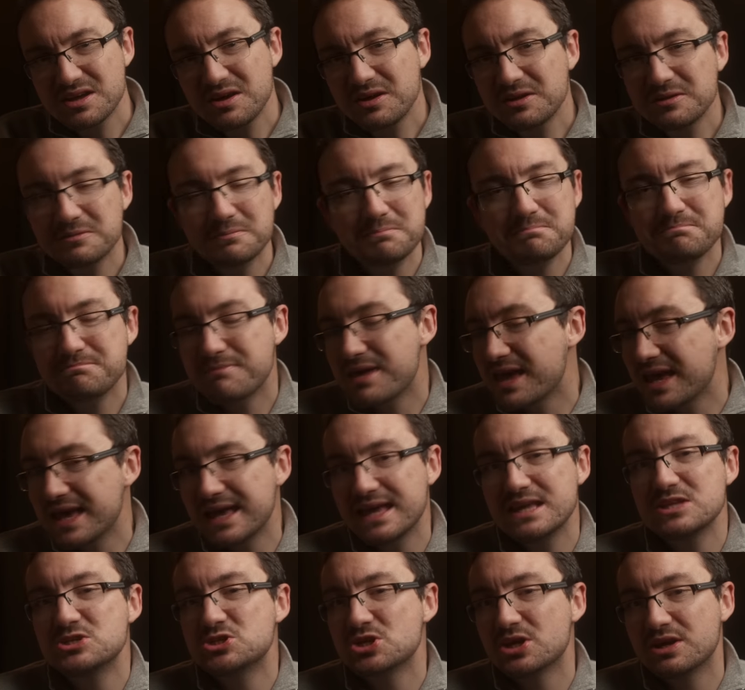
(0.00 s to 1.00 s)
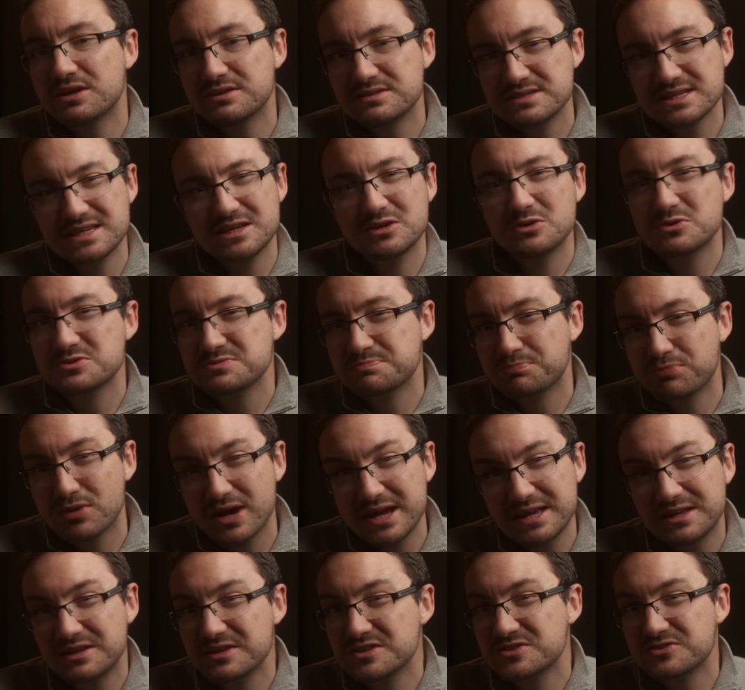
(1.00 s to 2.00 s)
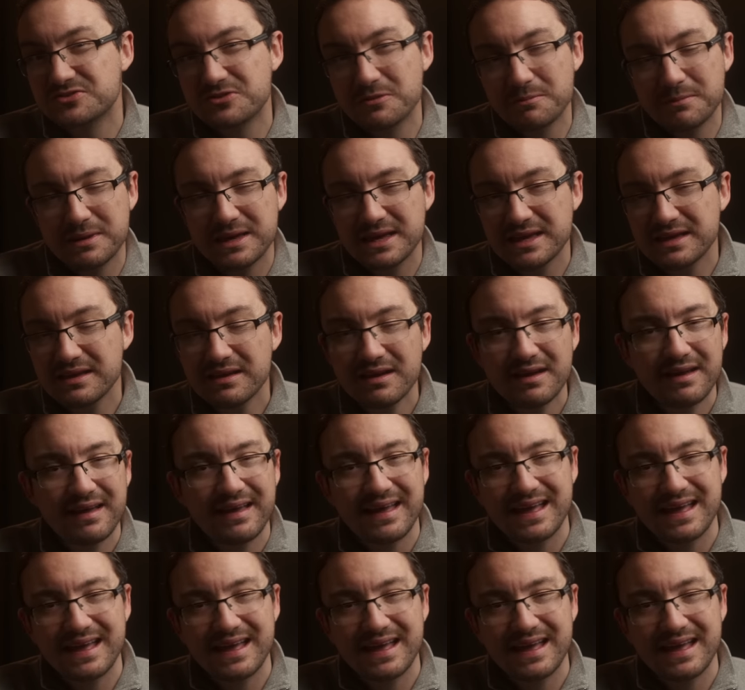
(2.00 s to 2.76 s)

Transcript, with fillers: aren't major deal breakers for me.